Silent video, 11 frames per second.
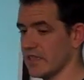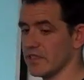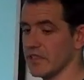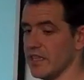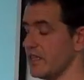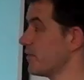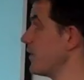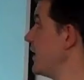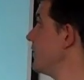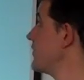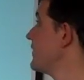studies that he's
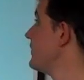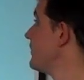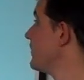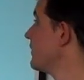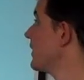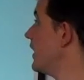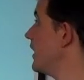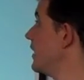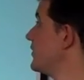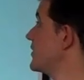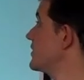found
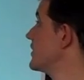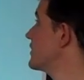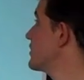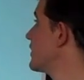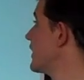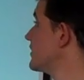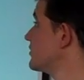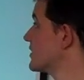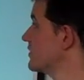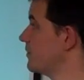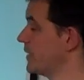um, since the year
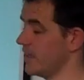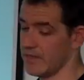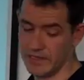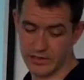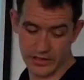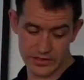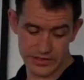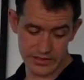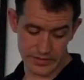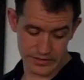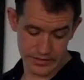2000, which compared these
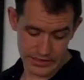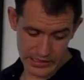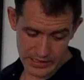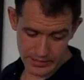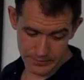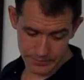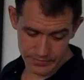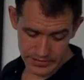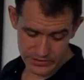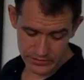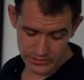diets and
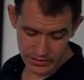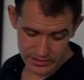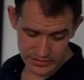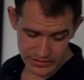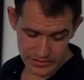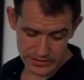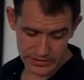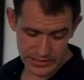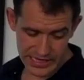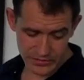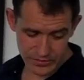um, these two diets. And
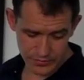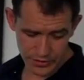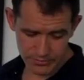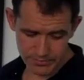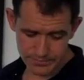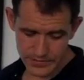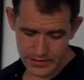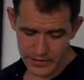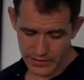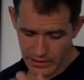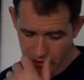out of them,
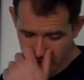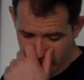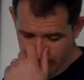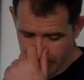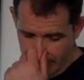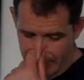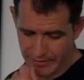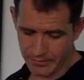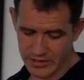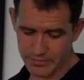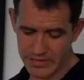the low carb diet
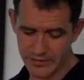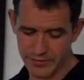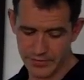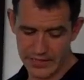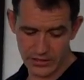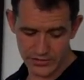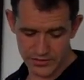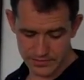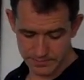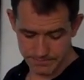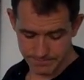had a much better fat
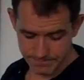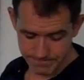loss